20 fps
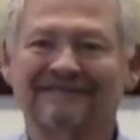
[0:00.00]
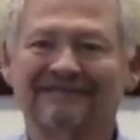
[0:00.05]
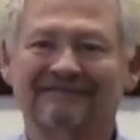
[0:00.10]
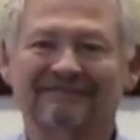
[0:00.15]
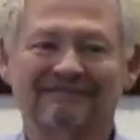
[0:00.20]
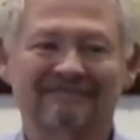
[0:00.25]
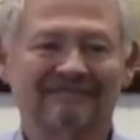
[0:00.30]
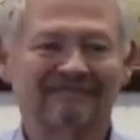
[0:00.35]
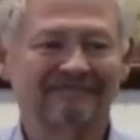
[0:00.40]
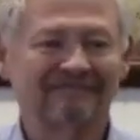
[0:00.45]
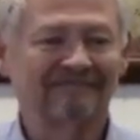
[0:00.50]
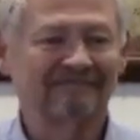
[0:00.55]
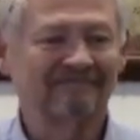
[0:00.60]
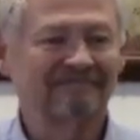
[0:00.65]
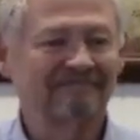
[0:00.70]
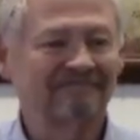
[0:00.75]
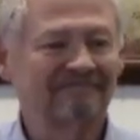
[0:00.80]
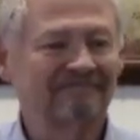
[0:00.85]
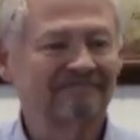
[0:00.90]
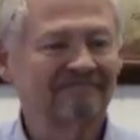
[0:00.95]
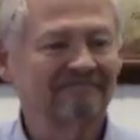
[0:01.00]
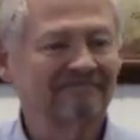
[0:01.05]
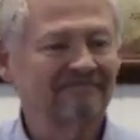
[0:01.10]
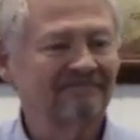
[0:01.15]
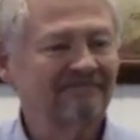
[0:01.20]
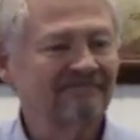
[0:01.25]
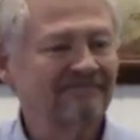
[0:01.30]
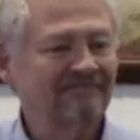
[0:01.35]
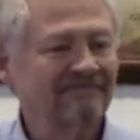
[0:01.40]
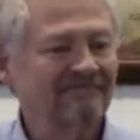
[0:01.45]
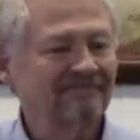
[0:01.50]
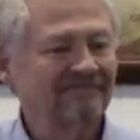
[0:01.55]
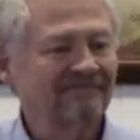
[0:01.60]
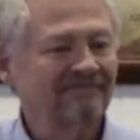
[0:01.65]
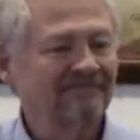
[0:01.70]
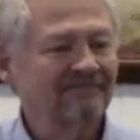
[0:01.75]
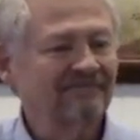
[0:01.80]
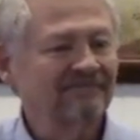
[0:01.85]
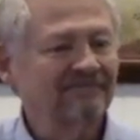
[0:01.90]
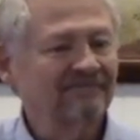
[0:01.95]

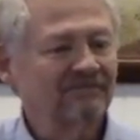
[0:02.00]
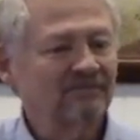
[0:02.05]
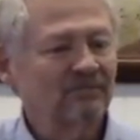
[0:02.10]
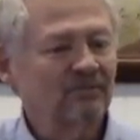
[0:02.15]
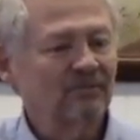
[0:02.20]
(silence)